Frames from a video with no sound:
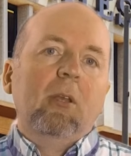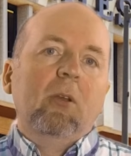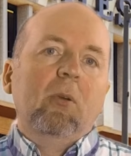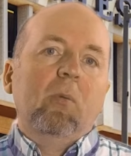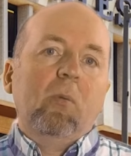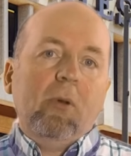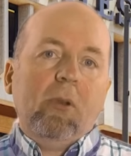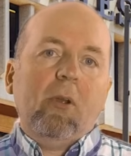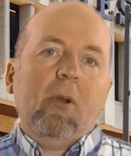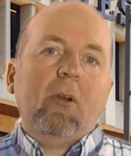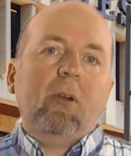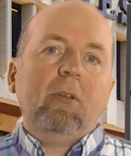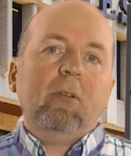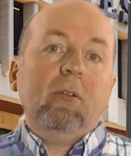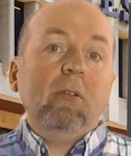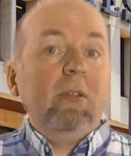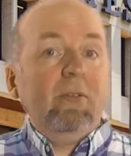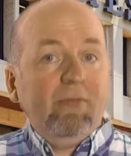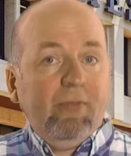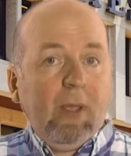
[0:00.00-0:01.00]
One
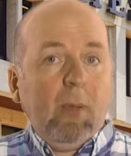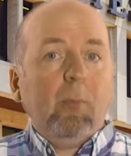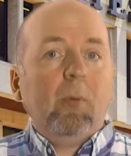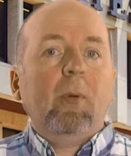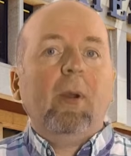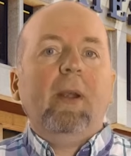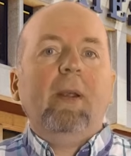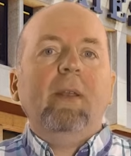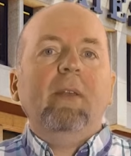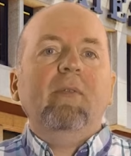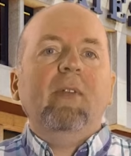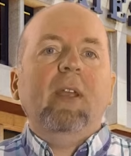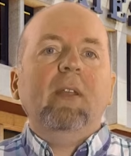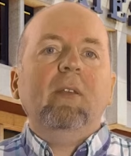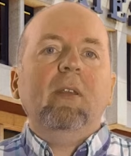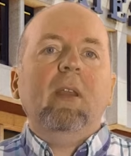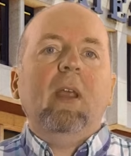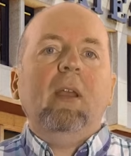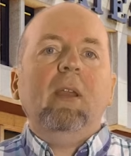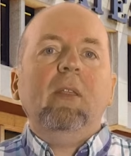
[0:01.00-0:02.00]
article in February of
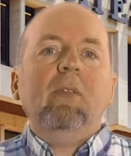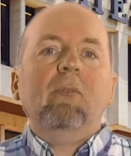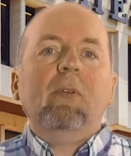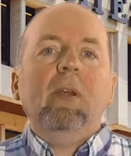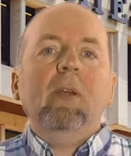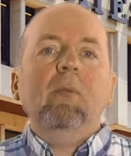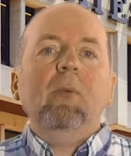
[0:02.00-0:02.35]
1883